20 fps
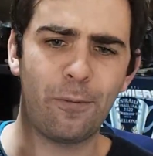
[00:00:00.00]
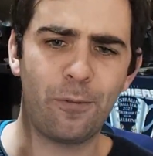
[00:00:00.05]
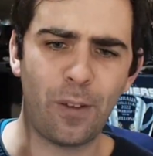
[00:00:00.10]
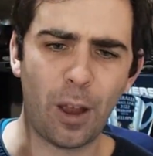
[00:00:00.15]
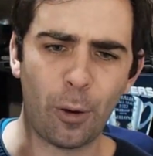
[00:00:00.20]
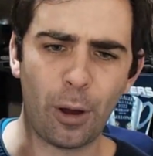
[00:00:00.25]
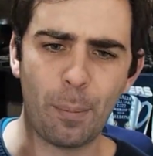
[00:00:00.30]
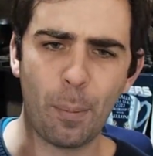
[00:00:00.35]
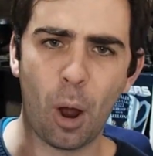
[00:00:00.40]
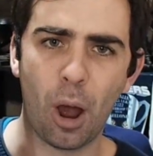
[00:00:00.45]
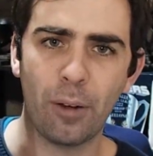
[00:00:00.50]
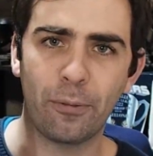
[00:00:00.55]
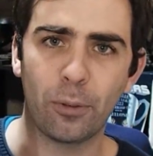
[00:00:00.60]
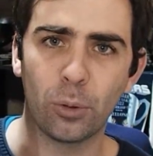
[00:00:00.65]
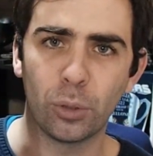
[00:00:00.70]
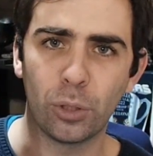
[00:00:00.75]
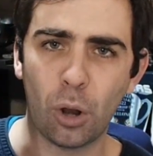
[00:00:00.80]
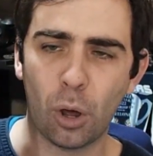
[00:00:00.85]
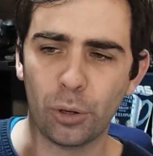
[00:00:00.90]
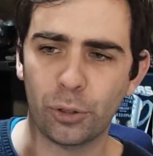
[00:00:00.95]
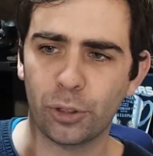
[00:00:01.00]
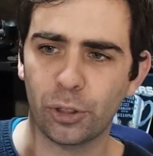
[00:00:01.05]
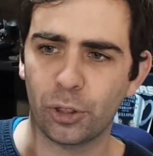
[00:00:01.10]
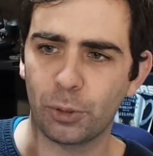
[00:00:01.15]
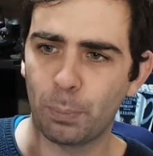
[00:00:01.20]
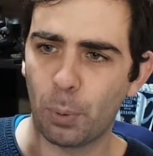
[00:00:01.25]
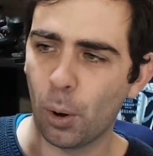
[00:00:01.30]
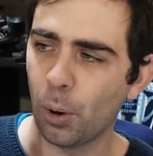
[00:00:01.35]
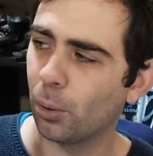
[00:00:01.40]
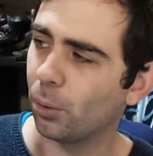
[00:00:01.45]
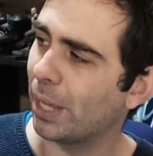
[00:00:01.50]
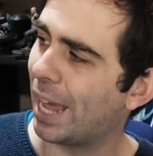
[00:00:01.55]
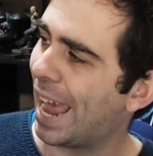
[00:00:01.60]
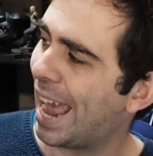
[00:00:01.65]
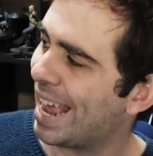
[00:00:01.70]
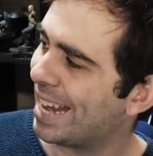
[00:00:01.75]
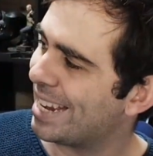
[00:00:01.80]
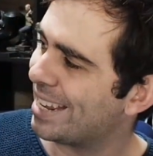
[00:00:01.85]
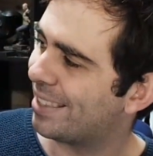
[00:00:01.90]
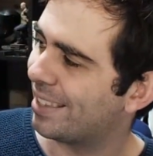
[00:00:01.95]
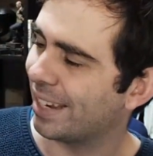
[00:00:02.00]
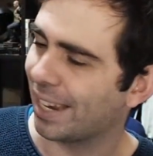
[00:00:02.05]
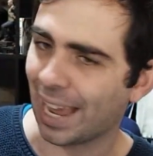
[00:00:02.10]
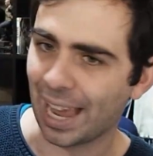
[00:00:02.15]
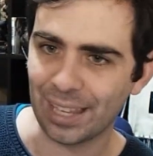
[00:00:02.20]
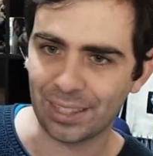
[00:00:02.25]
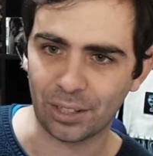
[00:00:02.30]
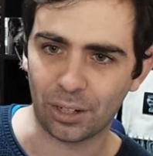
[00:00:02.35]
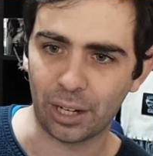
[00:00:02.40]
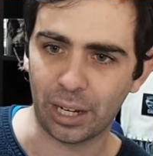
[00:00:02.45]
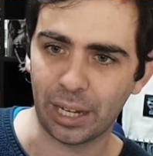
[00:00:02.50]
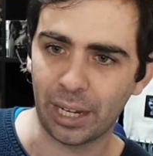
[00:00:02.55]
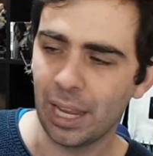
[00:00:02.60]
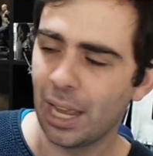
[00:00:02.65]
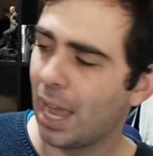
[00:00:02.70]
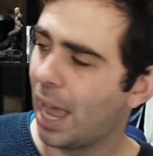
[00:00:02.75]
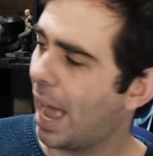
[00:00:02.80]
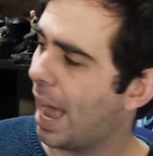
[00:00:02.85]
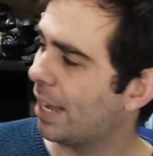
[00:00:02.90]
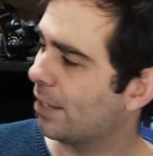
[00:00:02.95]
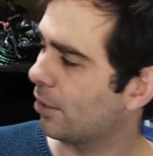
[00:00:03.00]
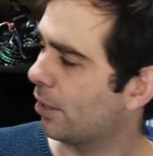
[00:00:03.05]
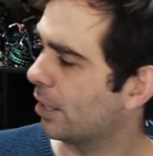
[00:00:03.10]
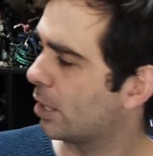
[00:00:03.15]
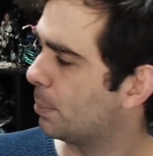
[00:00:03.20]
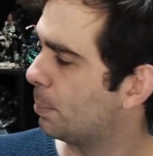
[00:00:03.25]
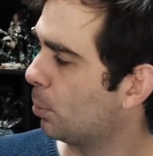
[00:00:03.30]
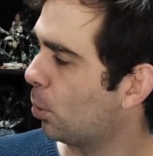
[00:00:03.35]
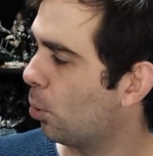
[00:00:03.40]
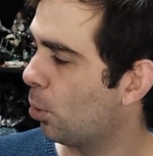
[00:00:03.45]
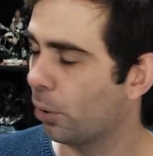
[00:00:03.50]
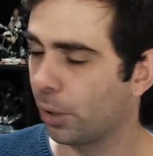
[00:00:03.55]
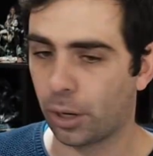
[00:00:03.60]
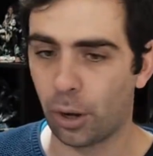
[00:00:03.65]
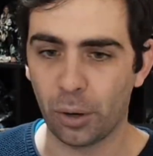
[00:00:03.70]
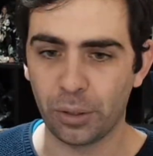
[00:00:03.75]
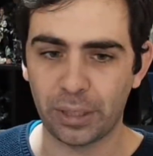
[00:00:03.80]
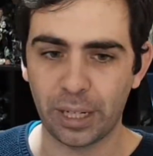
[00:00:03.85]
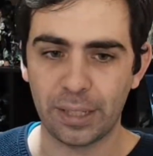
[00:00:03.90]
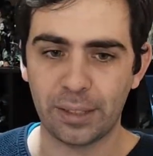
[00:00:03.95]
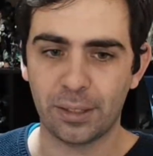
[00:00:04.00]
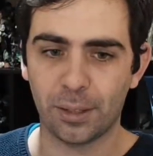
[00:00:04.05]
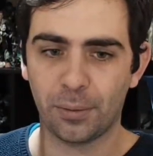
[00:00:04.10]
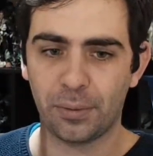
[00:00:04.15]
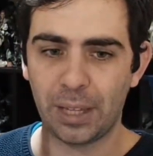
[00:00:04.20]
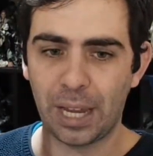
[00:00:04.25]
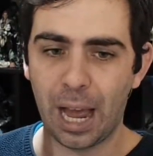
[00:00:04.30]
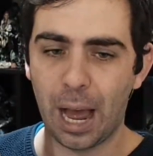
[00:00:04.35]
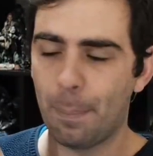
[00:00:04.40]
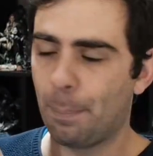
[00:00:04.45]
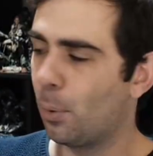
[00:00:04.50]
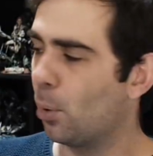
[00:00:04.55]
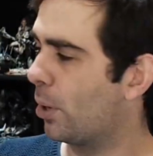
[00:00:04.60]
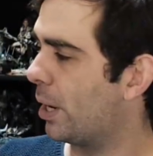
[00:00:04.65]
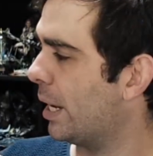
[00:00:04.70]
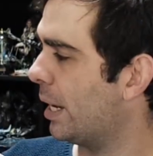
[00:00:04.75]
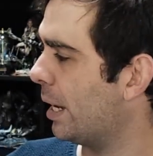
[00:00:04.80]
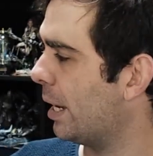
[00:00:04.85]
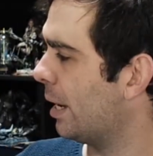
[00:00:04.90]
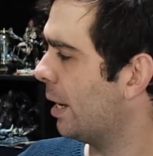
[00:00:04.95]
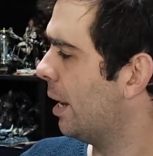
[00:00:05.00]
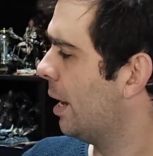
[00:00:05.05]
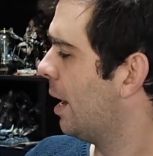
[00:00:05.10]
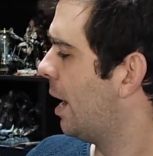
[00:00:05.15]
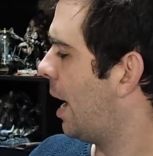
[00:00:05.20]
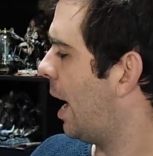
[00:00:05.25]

very mindful not to spoil anything as I explore the contents of the art book here,